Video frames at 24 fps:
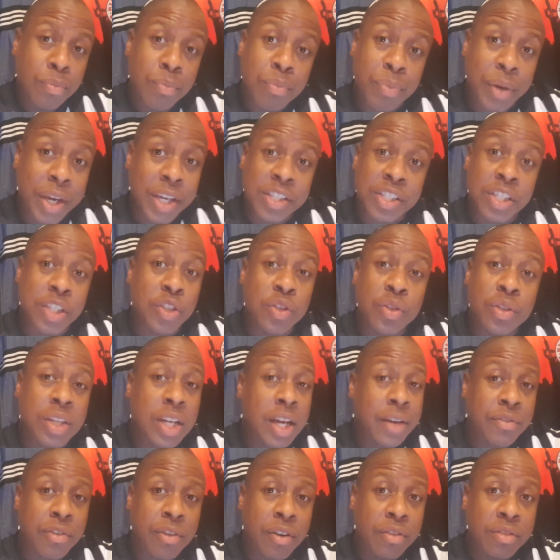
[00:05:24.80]
basically you can
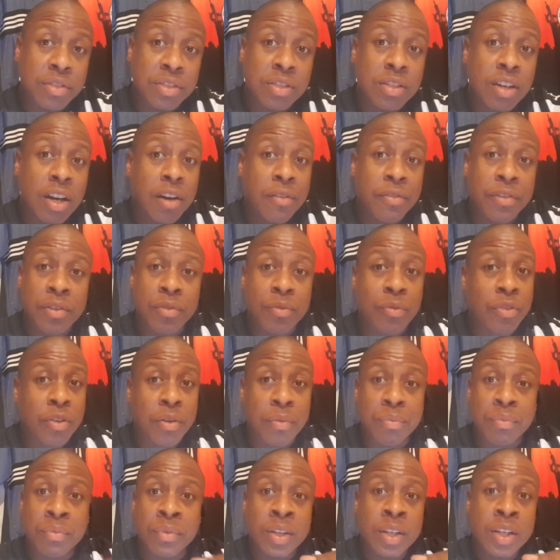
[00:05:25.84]
have your own staffing,
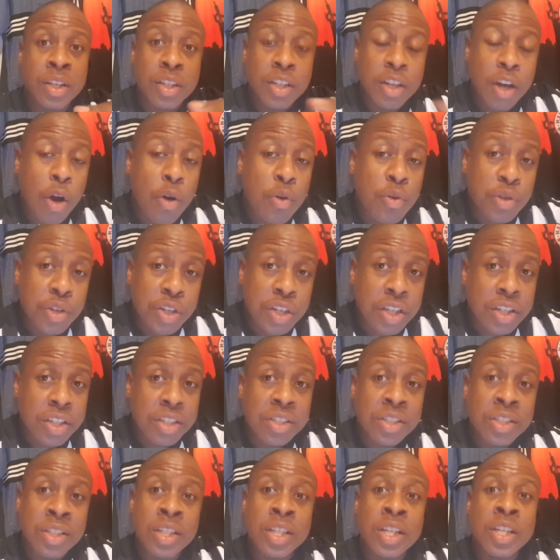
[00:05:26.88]
from
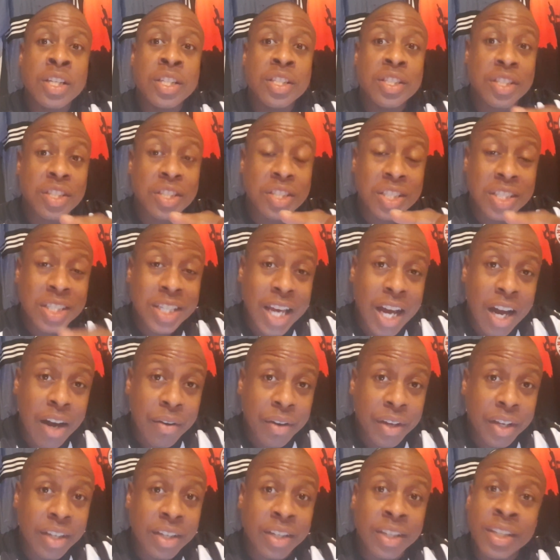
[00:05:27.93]
coaches to
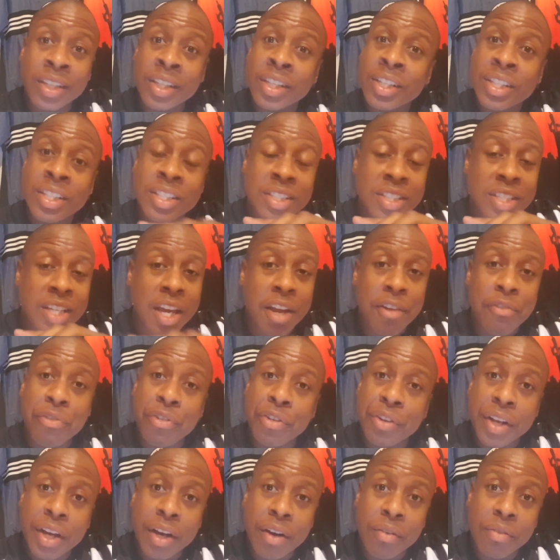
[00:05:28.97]
scouting to
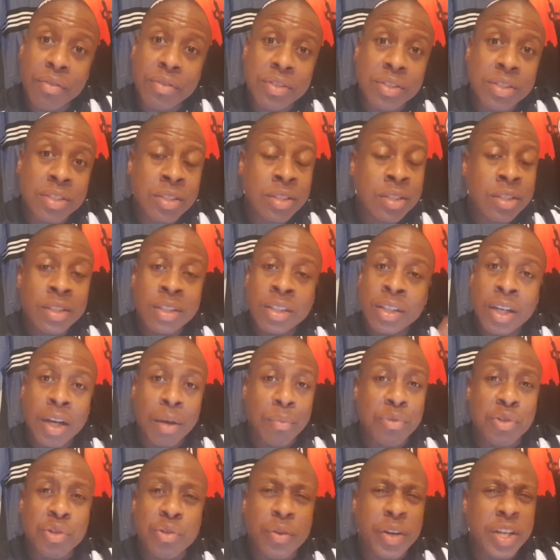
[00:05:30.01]
everything else.
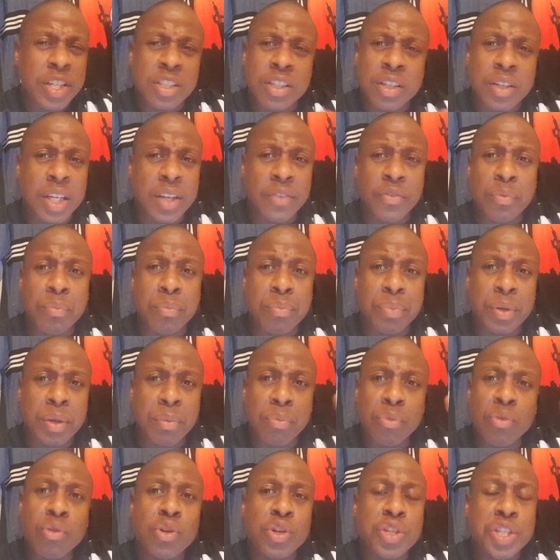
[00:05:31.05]
I'm sure there's going to even be
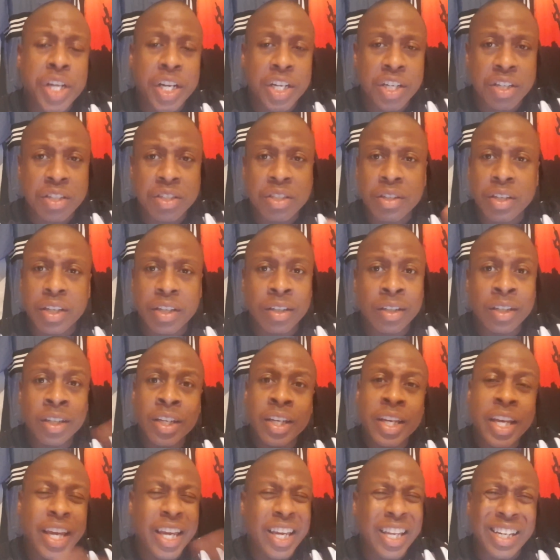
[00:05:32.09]
more changes
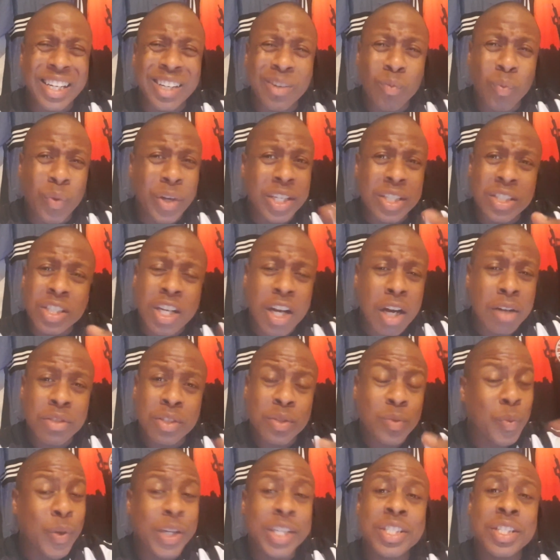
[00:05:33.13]
in weeks
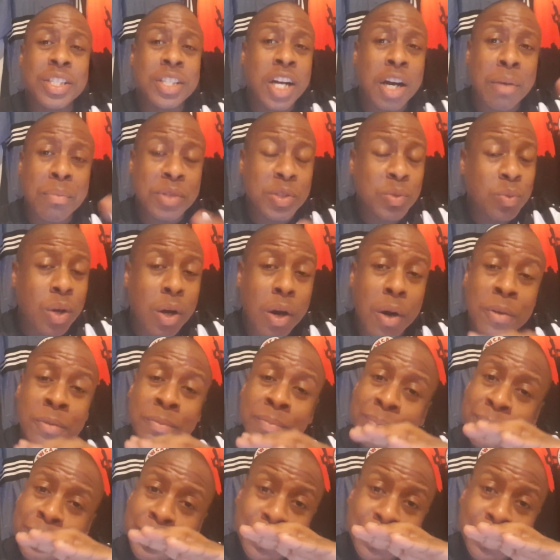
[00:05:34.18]
to come as well.